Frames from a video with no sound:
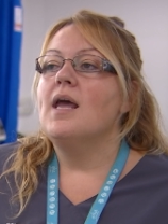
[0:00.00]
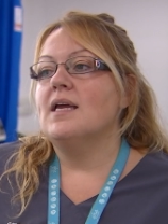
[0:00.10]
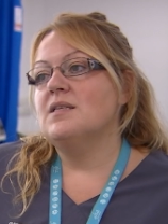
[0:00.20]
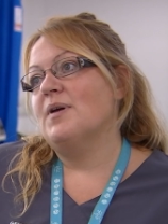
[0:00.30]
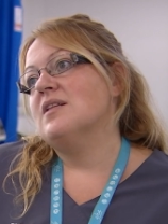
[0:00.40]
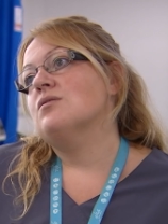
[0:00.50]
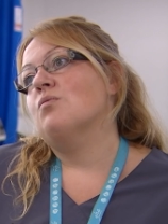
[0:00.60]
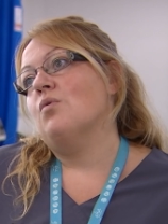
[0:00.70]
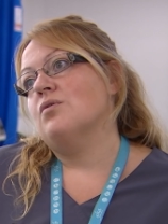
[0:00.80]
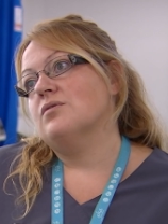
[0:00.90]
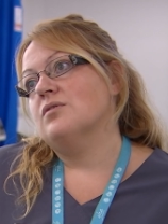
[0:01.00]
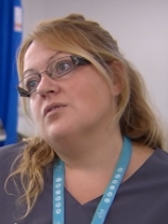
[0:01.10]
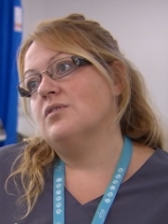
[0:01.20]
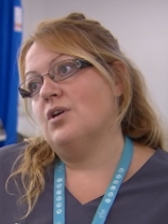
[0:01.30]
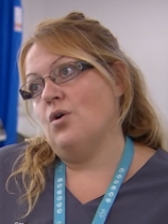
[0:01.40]
it depends on what's
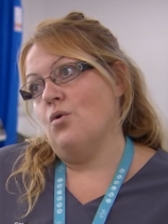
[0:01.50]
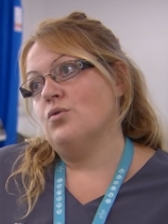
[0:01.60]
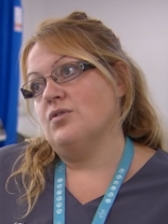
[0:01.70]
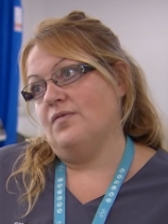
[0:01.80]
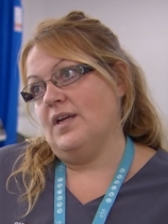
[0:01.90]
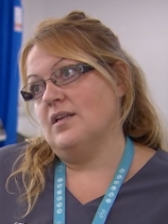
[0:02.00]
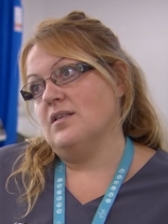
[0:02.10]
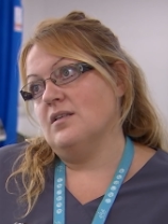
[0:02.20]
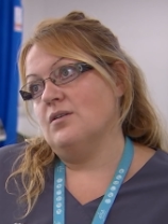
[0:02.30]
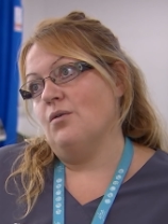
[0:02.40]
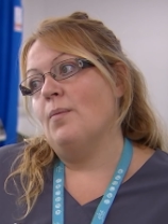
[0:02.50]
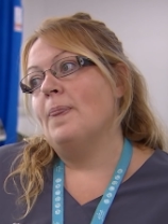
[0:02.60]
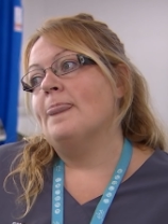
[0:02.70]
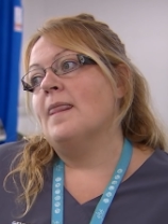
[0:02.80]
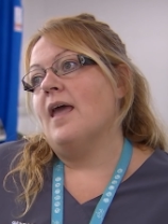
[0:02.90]
the cause of it. So
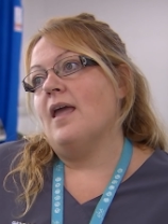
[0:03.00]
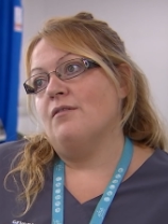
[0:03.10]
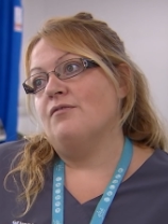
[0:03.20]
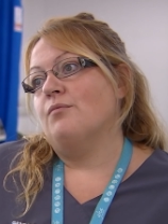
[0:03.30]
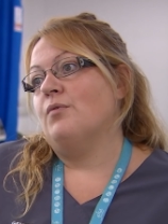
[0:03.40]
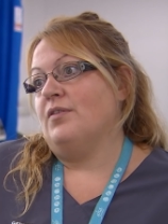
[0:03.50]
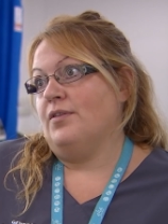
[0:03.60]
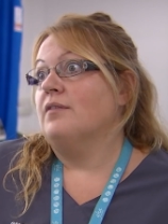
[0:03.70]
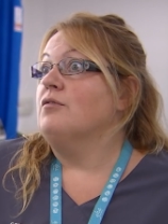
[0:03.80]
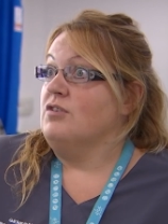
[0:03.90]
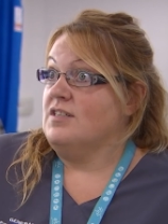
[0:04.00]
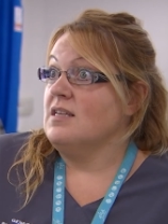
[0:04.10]
if we think there is